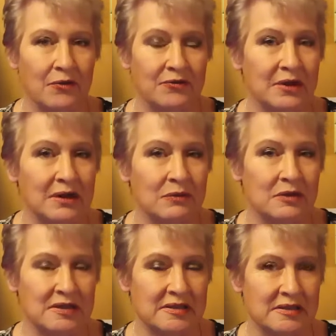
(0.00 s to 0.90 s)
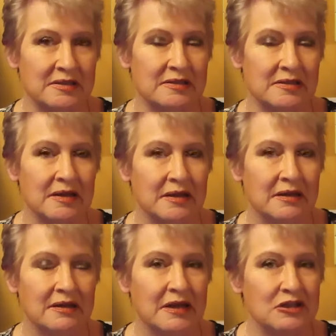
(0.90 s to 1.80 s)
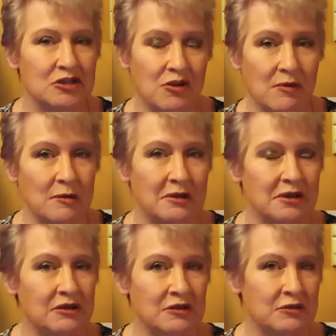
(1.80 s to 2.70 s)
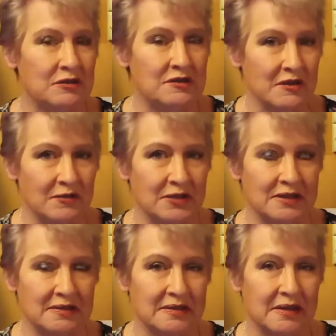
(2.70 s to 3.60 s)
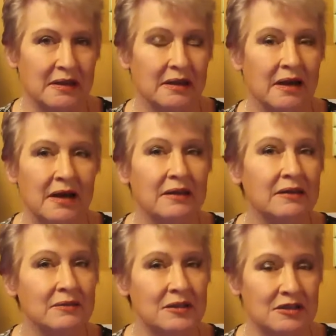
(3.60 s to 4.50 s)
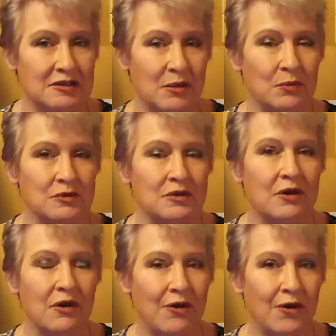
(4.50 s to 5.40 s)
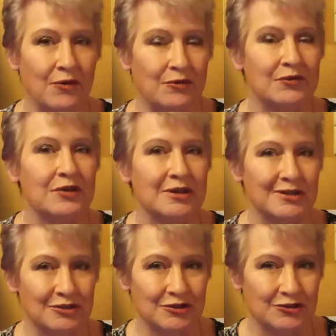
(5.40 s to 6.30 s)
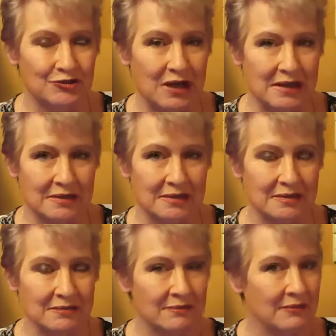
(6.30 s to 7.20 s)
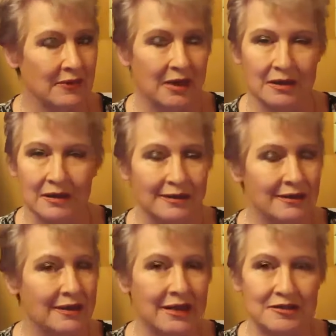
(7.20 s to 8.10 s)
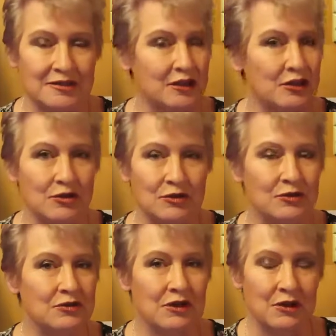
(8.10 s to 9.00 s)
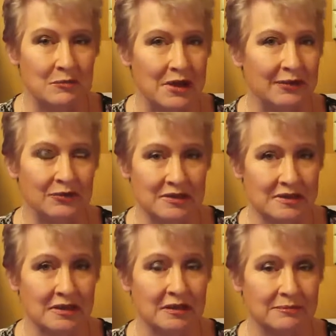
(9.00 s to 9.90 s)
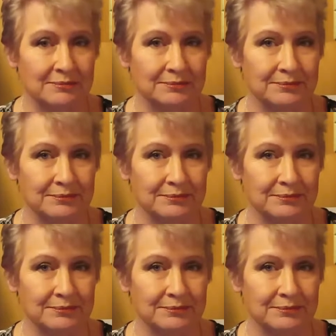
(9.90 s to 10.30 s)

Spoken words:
of illnesses that show up in a doctor's office are the result of stress. That's a huge amount, isn't it?